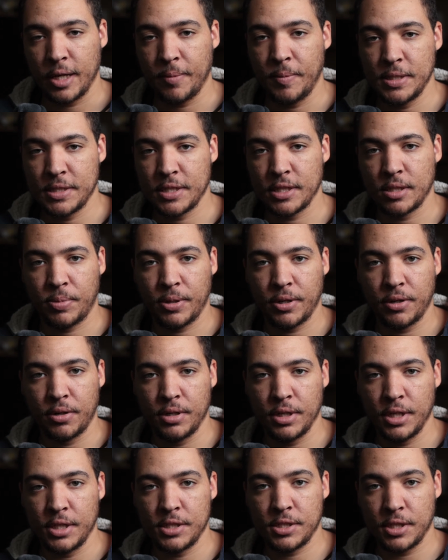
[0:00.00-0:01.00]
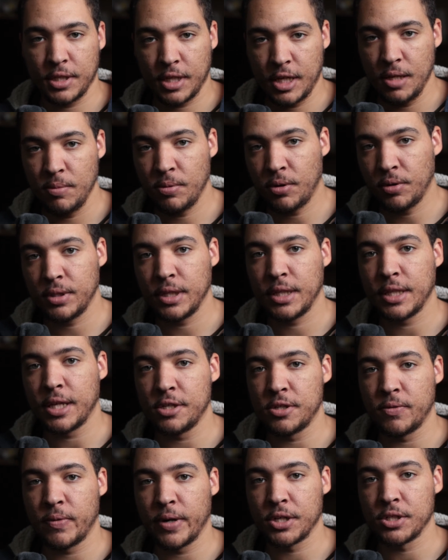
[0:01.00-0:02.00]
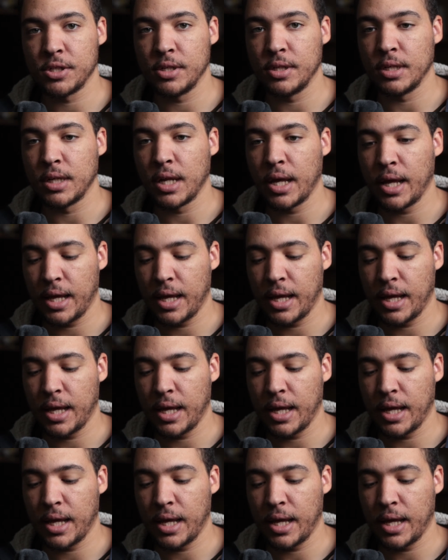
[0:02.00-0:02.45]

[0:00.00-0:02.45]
It means that the player needs to keep holding that direction